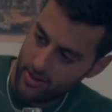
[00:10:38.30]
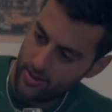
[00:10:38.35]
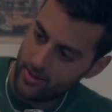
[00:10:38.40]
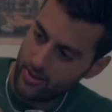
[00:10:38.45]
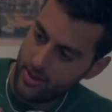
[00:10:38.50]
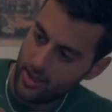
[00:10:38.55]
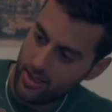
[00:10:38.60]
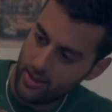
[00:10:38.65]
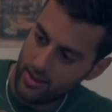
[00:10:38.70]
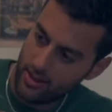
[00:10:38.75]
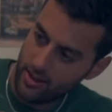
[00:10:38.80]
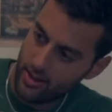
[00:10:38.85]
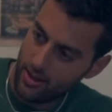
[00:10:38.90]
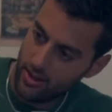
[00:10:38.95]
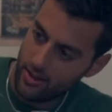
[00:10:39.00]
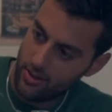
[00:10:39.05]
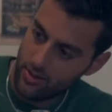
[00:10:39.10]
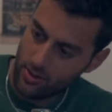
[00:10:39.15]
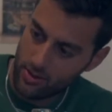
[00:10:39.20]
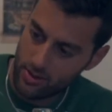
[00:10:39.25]
Right,
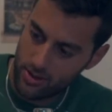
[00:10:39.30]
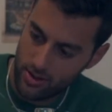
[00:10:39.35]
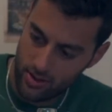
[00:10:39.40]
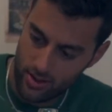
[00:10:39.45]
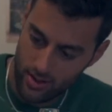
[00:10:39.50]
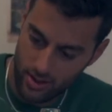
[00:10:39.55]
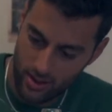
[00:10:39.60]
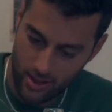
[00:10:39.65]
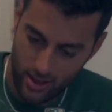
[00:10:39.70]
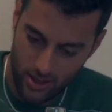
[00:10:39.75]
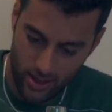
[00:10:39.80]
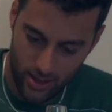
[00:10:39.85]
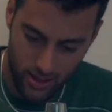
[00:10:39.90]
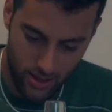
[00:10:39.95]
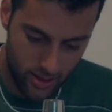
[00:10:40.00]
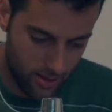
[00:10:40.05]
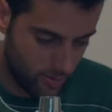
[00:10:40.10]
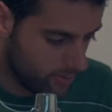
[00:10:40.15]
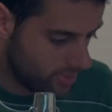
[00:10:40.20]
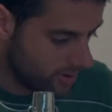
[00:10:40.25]
it looks a
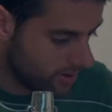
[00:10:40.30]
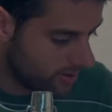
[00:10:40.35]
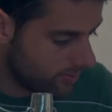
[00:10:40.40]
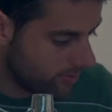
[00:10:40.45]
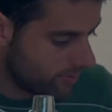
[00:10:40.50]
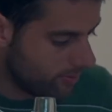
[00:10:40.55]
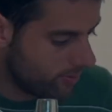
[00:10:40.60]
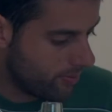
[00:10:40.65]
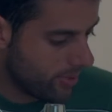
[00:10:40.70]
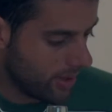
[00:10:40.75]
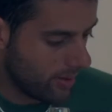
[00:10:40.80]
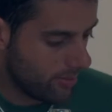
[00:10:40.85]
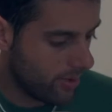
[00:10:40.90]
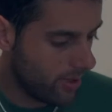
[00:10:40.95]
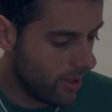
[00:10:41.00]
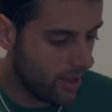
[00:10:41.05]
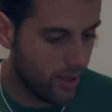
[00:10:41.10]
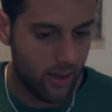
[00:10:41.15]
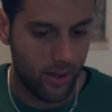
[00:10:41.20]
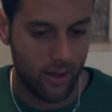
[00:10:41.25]
little bit
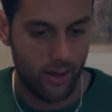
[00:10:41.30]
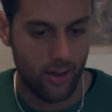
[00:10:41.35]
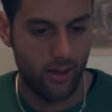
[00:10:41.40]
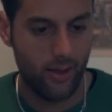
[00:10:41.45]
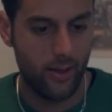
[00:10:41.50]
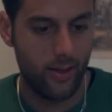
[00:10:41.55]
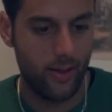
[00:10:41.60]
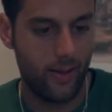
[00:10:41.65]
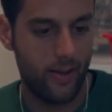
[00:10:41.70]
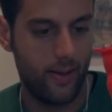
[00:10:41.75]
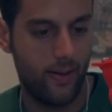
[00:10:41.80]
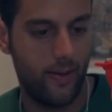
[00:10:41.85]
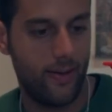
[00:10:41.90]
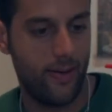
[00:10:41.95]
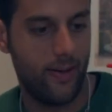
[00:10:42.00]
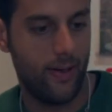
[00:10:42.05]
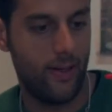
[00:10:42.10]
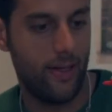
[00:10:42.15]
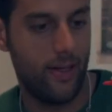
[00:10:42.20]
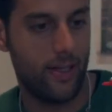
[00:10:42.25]
bubbly.
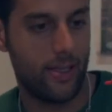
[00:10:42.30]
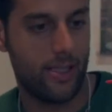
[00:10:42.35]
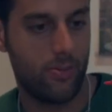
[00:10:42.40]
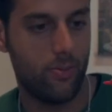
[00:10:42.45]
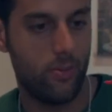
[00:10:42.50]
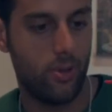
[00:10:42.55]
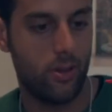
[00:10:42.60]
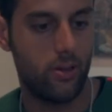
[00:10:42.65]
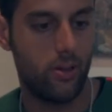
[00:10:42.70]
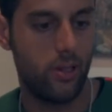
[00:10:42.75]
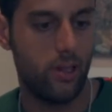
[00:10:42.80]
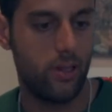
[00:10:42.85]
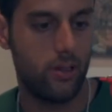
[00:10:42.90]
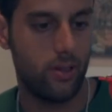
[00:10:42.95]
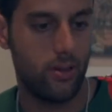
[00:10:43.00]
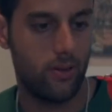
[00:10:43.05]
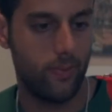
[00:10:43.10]
Let's bottle it,